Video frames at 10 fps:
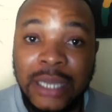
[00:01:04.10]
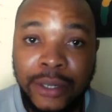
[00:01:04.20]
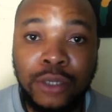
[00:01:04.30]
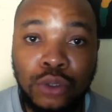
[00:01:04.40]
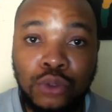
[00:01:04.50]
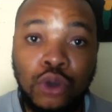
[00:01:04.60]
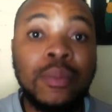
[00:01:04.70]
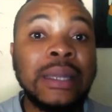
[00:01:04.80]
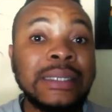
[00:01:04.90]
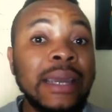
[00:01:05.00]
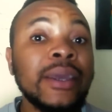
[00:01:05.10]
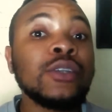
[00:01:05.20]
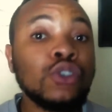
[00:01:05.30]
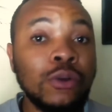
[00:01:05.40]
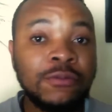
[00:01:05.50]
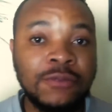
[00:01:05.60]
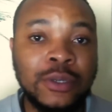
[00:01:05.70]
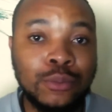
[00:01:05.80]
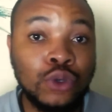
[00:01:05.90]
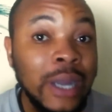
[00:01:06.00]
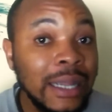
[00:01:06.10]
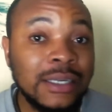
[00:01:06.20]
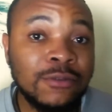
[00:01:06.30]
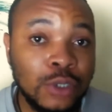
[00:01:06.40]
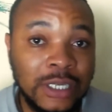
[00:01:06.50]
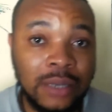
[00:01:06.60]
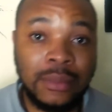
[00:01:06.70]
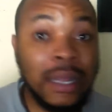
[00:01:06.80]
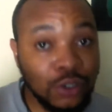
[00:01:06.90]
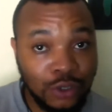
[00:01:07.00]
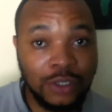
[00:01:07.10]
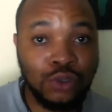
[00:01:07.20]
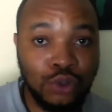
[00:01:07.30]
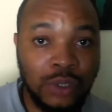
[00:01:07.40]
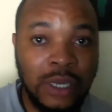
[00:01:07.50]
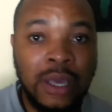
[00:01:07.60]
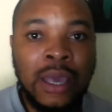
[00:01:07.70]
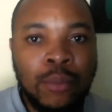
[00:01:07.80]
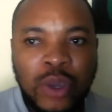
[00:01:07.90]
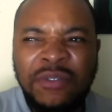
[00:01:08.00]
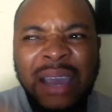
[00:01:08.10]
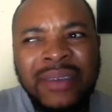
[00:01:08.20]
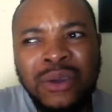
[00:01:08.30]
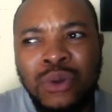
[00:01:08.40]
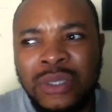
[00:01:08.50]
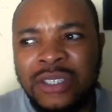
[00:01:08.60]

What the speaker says: director to come and direct your film. You can't afford them, that's just the truth. But if you have a good